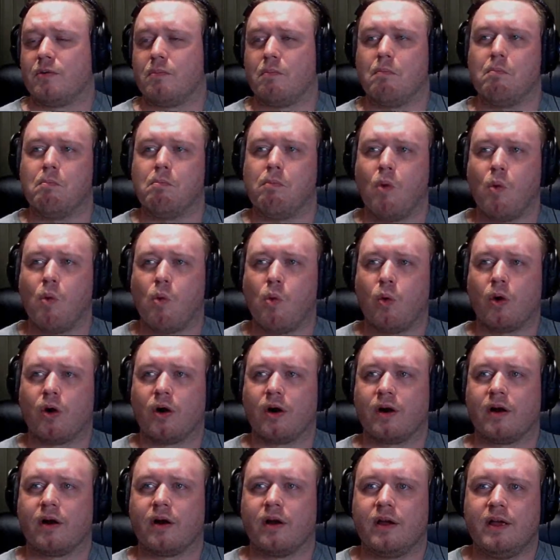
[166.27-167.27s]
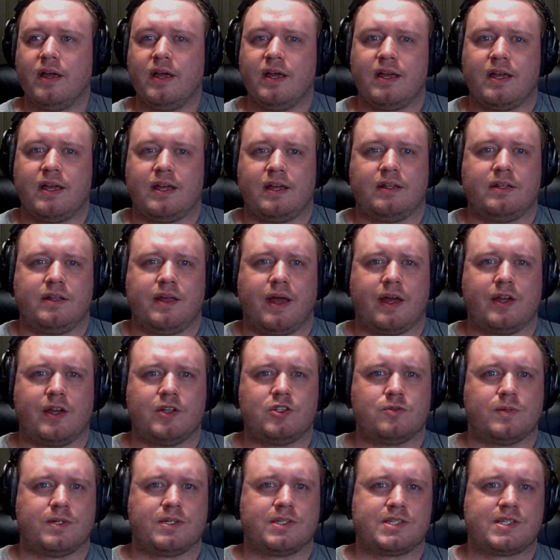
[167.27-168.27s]
more
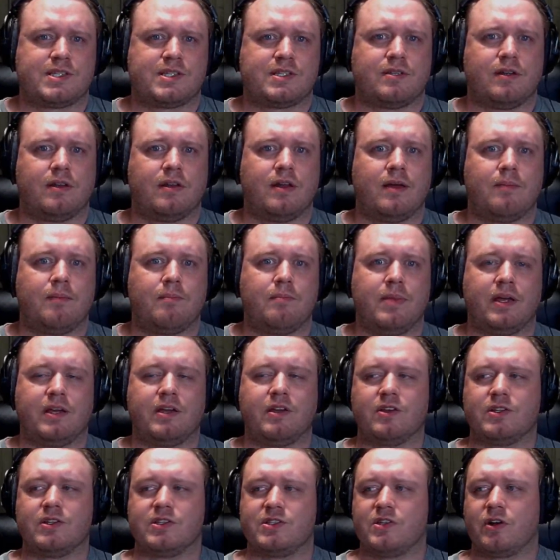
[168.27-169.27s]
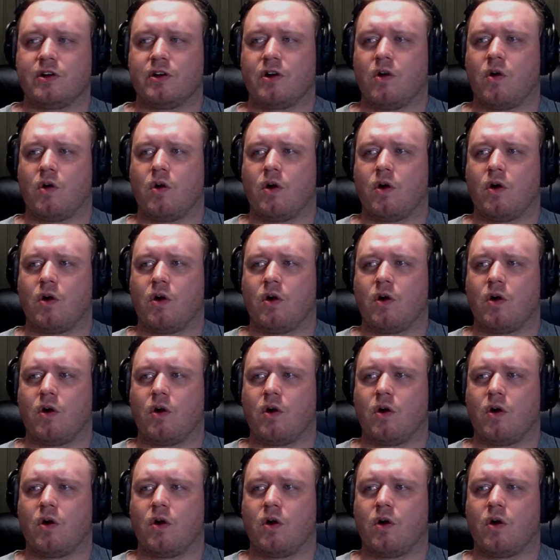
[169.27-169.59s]
engagements because there's